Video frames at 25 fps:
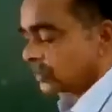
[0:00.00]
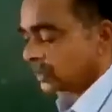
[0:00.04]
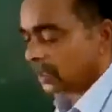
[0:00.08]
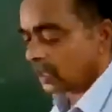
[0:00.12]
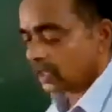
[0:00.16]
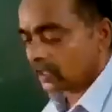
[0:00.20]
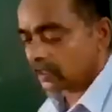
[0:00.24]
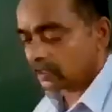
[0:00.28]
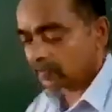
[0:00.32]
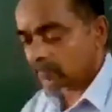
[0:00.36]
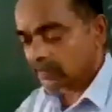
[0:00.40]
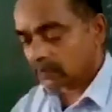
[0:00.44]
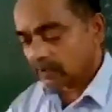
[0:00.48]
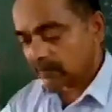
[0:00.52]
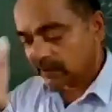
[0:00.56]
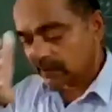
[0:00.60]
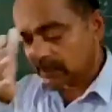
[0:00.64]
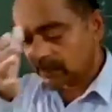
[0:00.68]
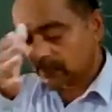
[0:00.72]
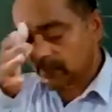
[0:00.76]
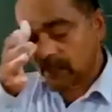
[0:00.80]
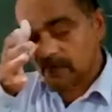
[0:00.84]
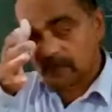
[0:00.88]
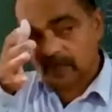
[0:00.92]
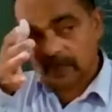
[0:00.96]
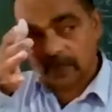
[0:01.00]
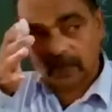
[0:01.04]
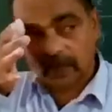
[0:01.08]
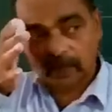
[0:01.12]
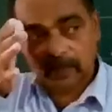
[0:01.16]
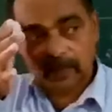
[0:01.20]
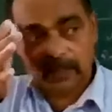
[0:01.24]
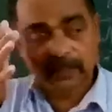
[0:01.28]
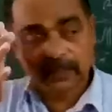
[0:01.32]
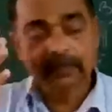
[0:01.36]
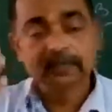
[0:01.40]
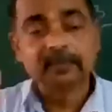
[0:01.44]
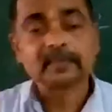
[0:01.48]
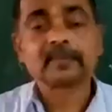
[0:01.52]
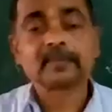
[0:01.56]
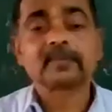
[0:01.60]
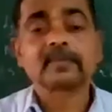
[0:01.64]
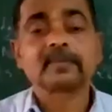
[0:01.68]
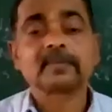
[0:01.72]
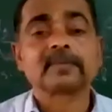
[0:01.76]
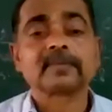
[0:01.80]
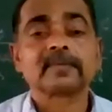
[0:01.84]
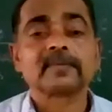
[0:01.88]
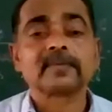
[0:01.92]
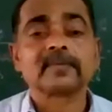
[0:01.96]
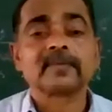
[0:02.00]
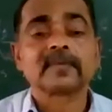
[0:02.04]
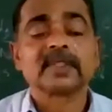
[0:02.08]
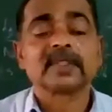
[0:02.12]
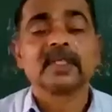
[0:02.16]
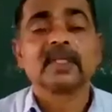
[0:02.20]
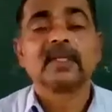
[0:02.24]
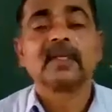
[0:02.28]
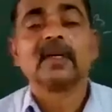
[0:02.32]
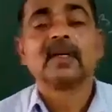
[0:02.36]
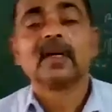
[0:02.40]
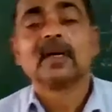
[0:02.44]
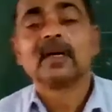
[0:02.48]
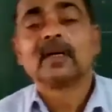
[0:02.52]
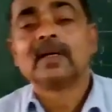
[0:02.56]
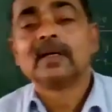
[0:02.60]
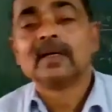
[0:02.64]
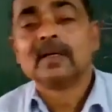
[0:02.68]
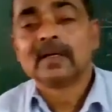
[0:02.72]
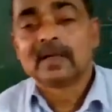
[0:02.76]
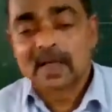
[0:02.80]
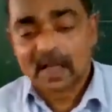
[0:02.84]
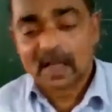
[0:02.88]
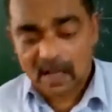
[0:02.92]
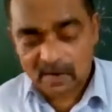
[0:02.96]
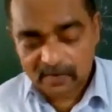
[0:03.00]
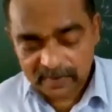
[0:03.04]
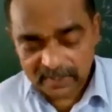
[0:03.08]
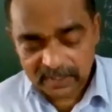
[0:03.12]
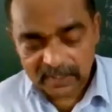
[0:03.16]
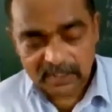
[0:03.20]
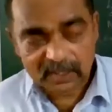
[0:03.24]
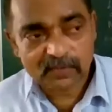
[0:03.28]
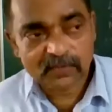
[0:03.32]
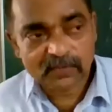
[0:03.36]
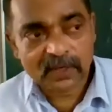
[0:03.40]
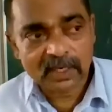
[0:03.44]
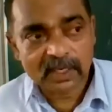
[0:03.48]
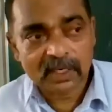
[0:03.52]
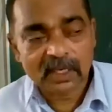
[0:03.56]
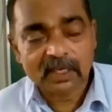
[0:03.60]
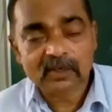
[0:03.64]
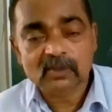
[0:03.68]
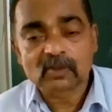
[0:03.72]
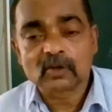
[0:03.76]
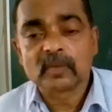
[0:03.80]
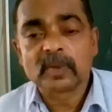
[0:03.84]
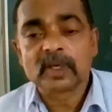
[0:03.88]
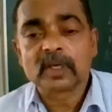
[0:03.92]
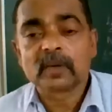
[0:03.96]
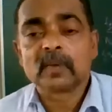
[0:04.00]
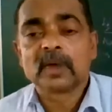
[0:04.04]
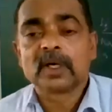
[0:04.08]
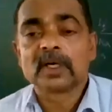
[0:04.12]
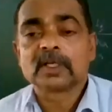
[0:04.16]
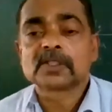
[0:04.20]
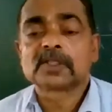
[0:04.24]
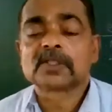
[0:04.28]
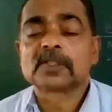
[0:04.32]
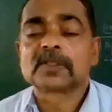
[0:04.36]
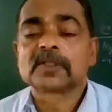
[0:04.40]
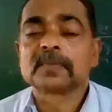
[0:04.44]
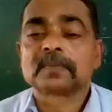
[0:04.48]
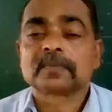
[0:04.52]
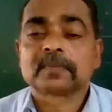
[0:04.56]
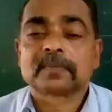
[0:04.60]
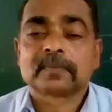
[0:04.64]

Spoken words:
are atoms of the same element having different atomic mass.